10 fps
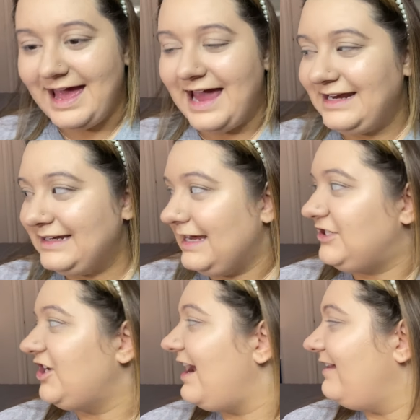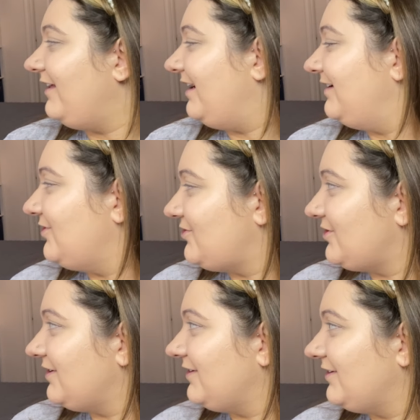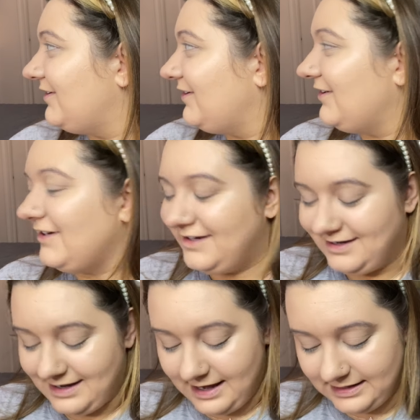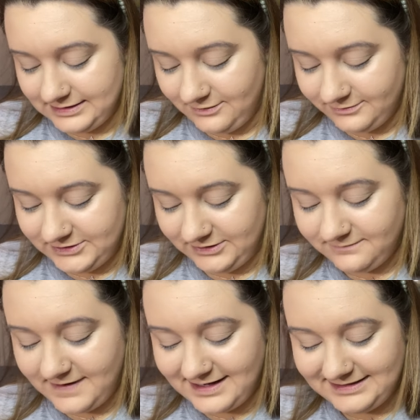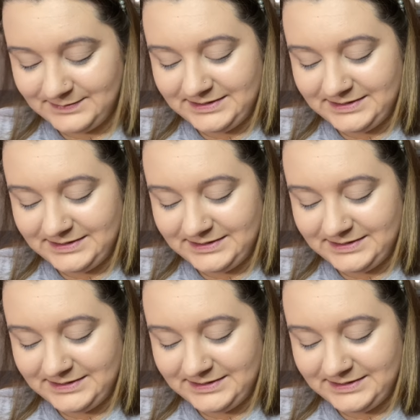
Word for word: I need a challenge. I told you, find some